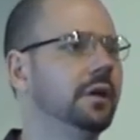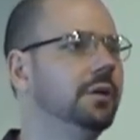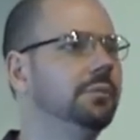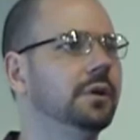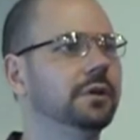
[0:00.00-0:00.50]

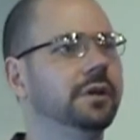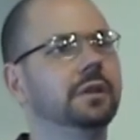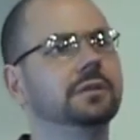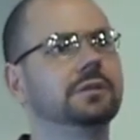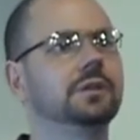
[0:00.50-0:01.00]
in
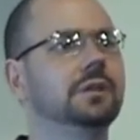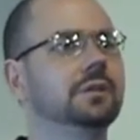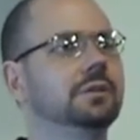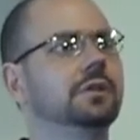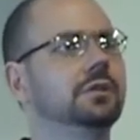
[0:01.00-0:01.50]
buildings,
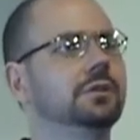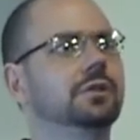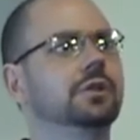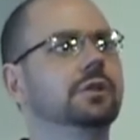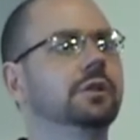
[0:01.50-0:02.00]
such as
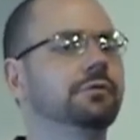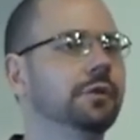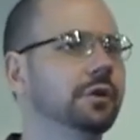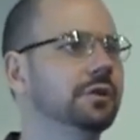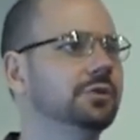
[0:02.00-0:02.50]
your
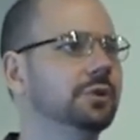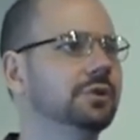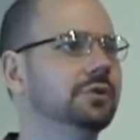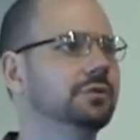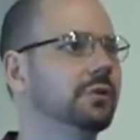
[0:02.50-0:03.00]
furnace, which
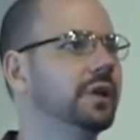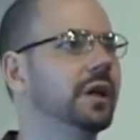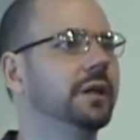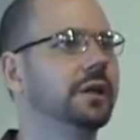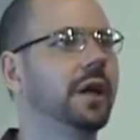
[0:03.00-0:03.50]
is running
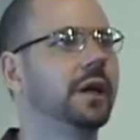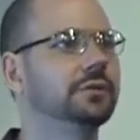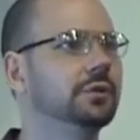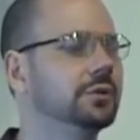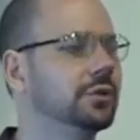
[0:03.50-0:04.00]
on
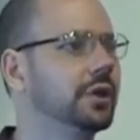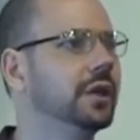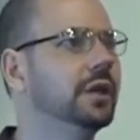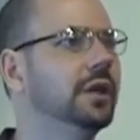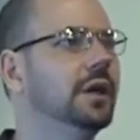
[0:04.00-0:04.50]
gas
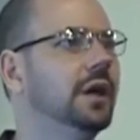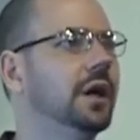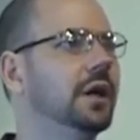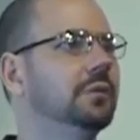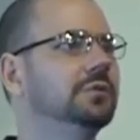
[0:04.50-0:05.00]
usually.
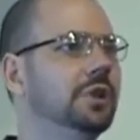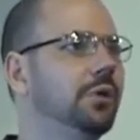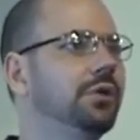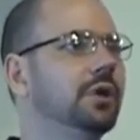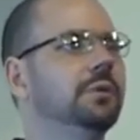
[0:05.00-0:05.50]

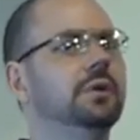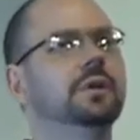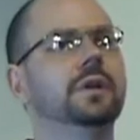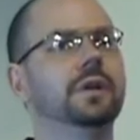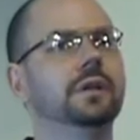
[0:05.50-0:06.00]

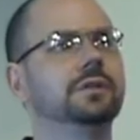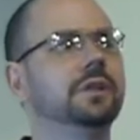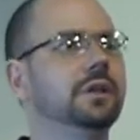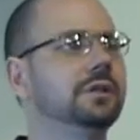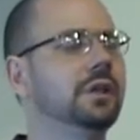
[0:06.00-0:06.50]
Geothermal
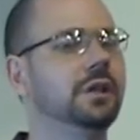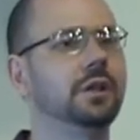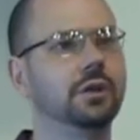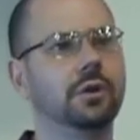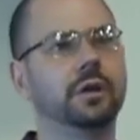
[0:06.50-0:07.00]
is
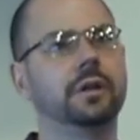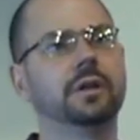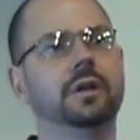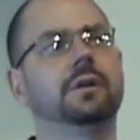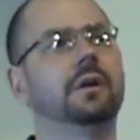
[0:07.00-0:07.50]
hitting your
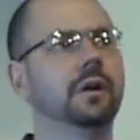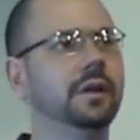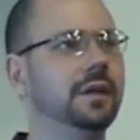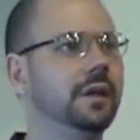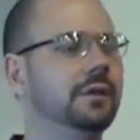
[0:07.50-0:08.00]

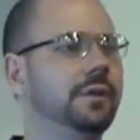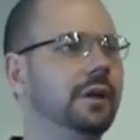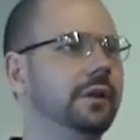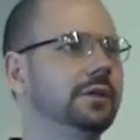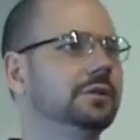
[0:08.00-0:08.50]
heating and
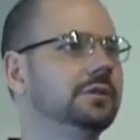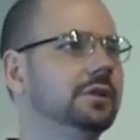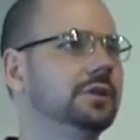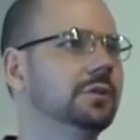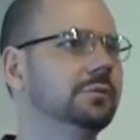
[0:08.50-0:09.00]
ventilation
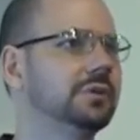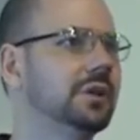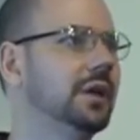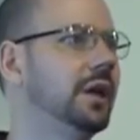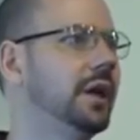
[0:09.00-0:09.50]
systems
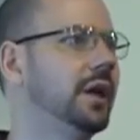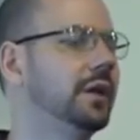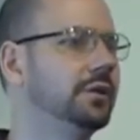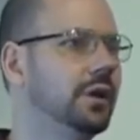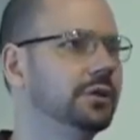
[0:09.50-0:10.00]

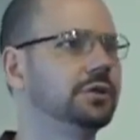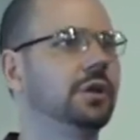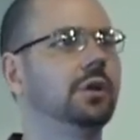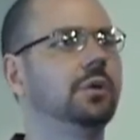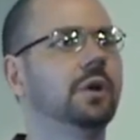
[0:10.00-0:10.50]
and
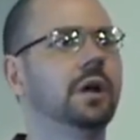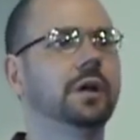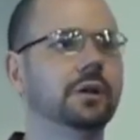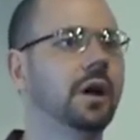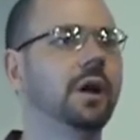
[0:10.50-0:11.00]
also
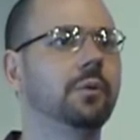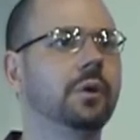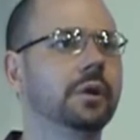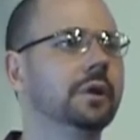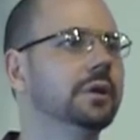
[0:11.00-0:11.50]
your hot
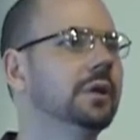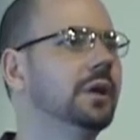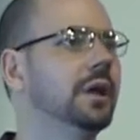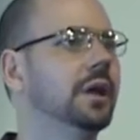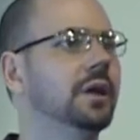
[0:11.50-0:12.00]
water.
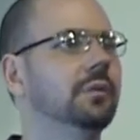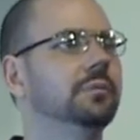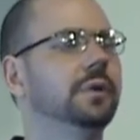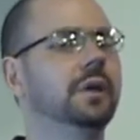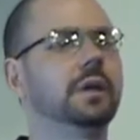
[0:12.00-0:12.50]

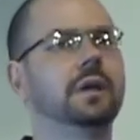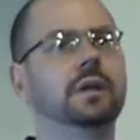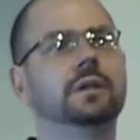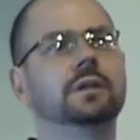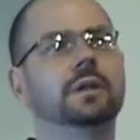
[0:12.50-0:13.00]
It
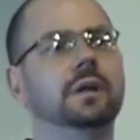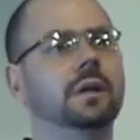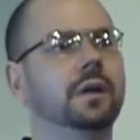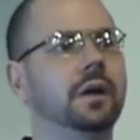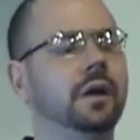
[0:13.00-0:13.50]
can
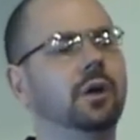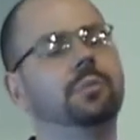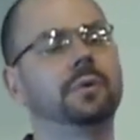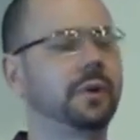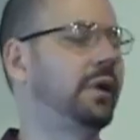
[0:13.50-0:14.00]

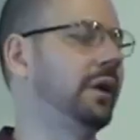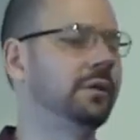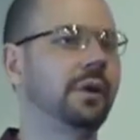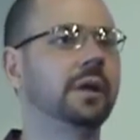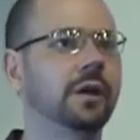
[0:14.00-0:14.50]
help,
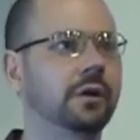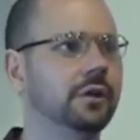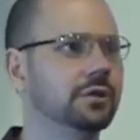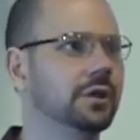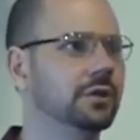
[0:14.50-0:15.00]
and air
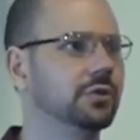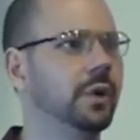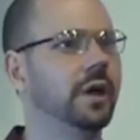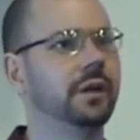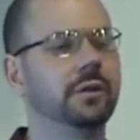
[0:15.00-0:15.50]
conditioning as
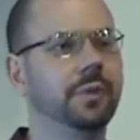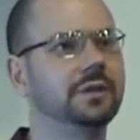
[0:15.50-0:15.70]
well. And